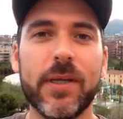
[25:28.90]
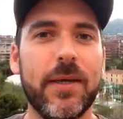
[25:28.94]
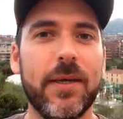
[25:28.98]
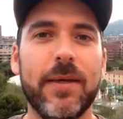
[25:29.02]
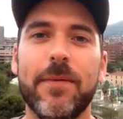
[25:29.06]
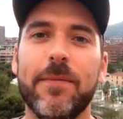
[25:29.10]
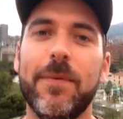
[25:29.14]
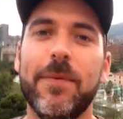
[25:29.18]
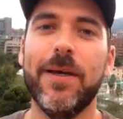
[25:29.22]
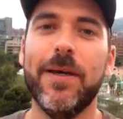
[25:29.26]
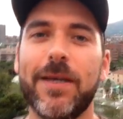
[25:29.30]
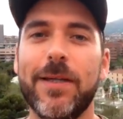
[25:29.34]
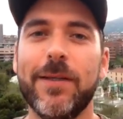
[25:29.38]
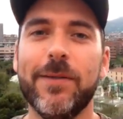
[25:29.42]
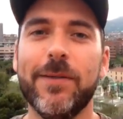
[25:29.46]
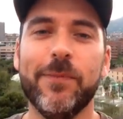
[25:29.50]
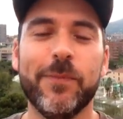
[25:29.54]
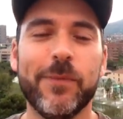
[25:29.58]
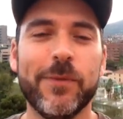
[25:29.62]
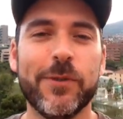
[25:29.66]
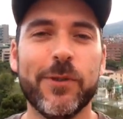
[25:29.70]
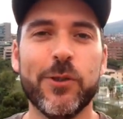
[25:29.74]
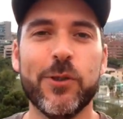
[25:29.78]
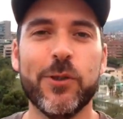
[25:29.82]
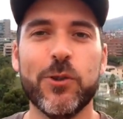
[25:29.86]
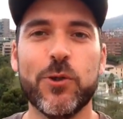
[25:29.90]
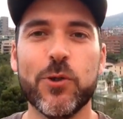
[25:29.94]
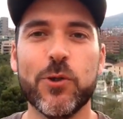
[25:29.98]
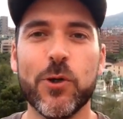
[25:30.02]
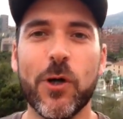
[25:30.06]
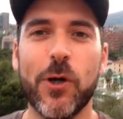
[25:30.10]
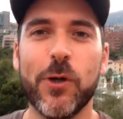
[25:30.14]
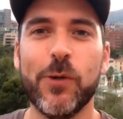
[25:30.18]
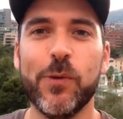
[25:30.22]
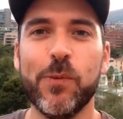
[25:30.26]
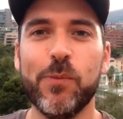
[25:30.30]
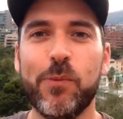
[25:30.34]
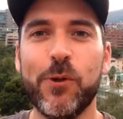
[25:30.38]
man, it's a
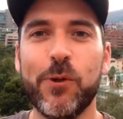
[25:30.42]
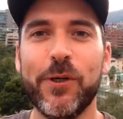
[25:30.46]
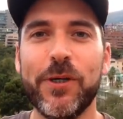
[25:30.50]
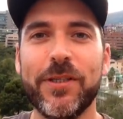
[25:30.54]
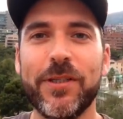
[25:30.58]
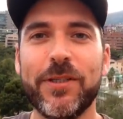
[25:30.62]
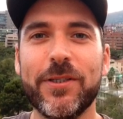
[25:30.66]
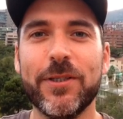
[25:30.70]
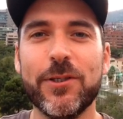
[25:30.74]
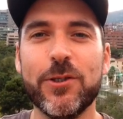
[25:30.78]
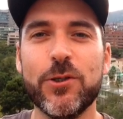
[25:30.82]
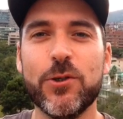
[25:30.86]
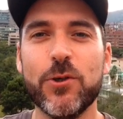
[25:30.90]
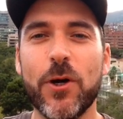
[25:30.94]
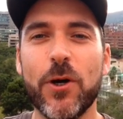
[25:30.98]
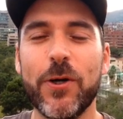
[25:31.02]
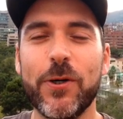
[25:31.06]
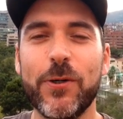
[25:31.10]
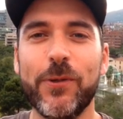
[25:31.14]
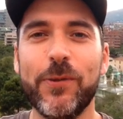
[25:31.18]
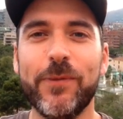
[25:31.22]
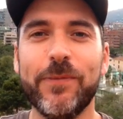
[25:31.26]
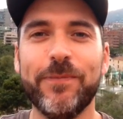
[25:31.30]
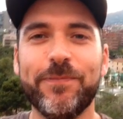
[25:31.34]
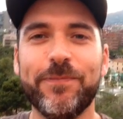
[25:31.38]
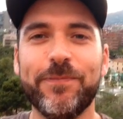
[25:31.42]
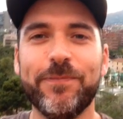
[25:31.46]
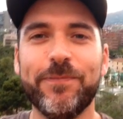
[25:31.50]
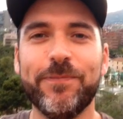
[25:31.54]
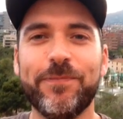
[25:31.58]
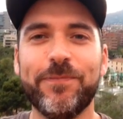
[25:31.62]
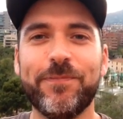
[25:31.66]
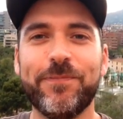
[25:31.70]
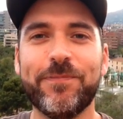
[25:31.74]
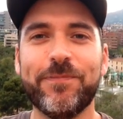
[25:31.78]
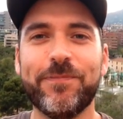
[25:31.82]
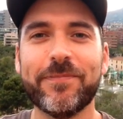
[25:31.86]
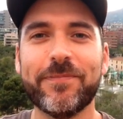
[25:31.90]
struggle, boy. It's a struggle.
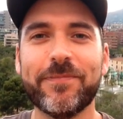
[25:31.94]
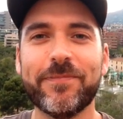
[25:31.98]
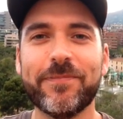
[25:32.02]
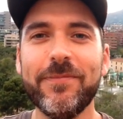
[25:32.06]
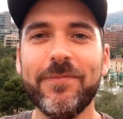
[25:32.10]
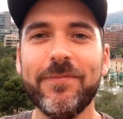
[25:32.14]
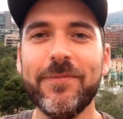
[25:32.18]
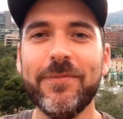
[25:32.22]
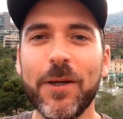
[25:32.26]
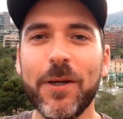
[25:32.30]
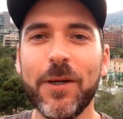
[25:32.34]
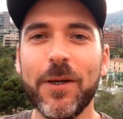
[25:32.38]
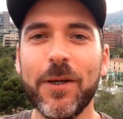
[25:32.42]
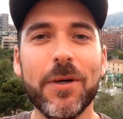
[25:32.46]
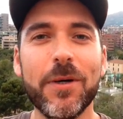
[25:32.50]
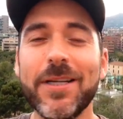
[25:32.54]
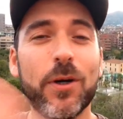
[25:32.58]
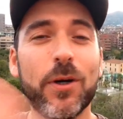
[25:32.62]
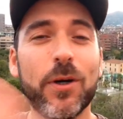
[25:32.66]
But it's what I